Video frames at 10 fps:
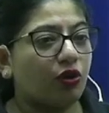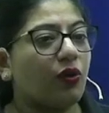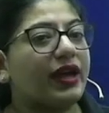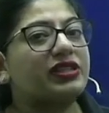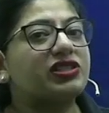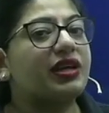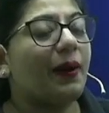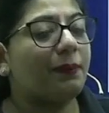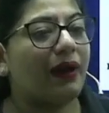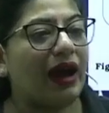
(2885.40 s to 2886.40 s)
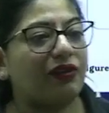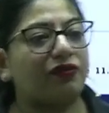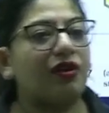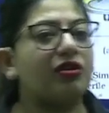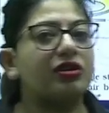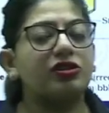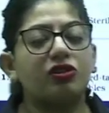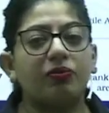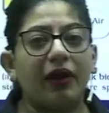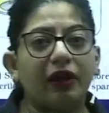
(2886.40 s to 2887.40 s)
extra bad fungus
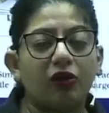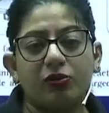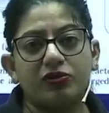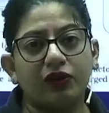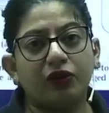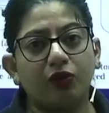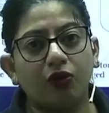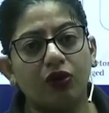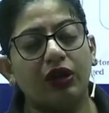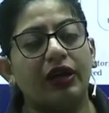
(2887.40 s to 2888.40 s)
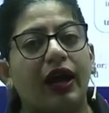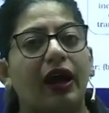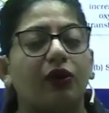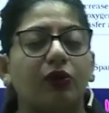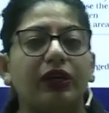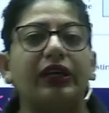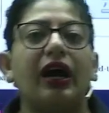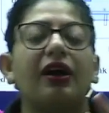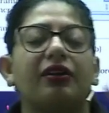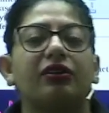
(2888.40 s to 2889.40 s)
or microbes will grow and only
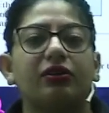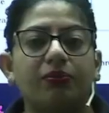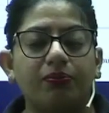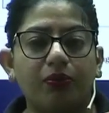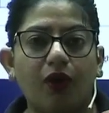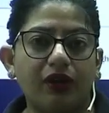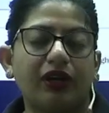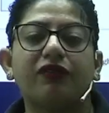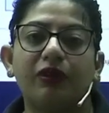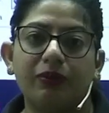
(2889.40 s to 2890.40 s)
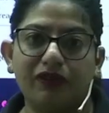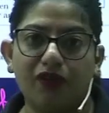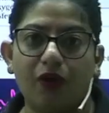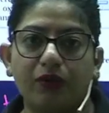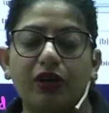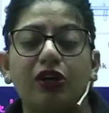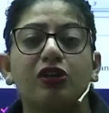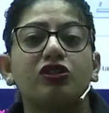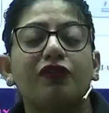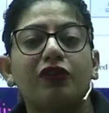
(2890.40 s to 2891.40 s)
our product will be formed.
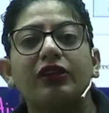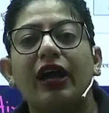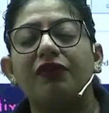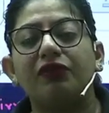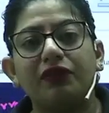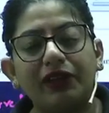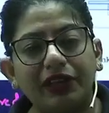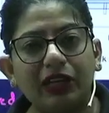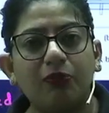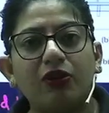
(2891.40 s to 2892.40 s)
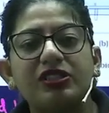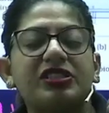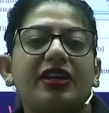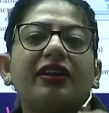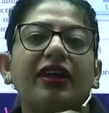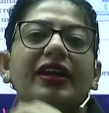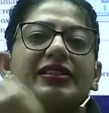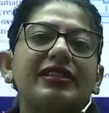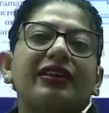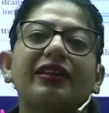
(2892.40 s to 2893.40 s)
So for that we will keep on
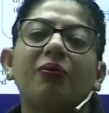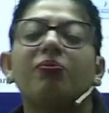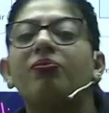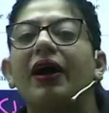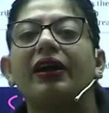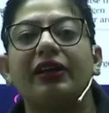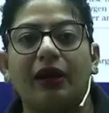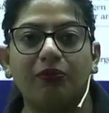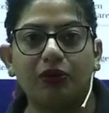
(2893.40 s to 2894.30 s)
sterilizing them by time to